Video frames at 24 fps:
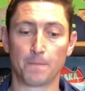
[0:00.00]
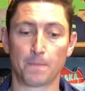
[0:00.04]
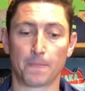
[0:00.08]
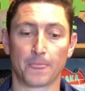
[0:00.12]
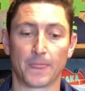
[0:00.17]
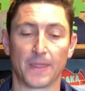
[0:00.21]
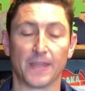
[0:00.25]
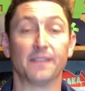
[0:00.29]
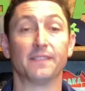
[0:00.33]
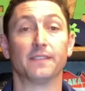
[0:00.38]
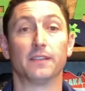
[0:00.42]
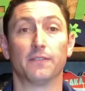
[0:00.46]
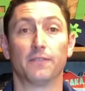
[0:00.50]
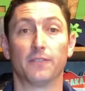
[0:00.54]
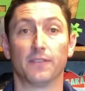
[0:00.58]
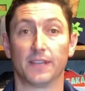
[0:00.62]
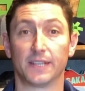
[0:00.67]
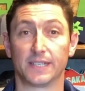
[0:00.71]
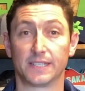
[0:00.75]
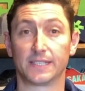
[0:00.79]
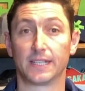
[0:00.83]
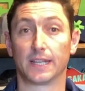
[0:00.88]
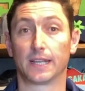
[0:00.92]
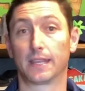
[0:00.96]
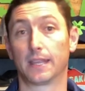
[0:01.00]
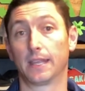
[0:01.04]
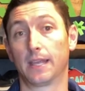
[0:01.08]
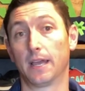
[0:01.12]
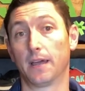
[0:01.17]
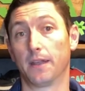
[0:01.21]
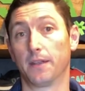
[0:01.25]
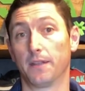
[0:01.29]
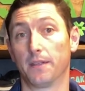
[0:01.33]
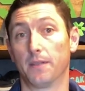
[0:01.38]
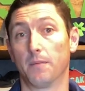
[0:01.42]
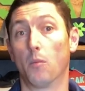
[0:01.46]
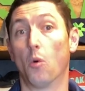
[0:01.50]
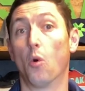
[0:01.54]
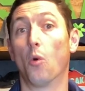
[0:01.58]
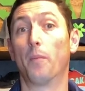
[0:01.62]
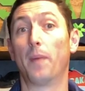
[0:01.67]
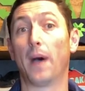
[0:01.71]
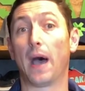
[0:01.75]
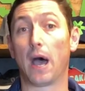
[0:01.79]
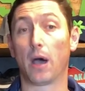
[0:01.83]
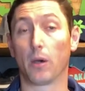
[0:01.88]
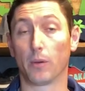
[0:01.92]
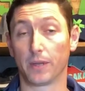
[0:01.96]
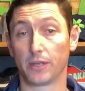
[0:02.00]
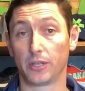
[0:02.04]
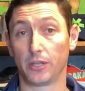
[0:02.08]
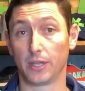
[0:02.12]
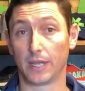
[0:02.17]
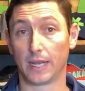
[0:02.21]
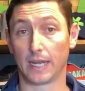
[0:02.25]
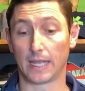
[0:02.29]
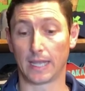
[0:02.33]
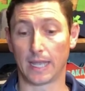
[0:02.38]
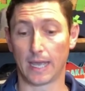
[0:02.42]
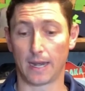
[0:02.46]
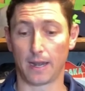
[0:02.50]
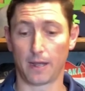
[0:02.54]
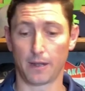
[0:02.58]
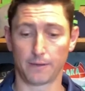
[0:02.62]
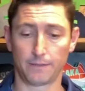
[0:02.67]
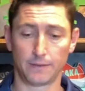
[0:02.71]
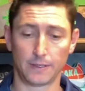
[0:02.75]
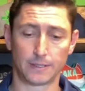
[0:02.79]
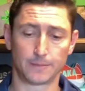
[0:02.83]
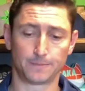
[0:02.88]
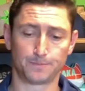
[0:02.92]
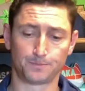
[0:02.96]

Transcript: the stiffer the stick, the kind of the more power you're going to get out of it.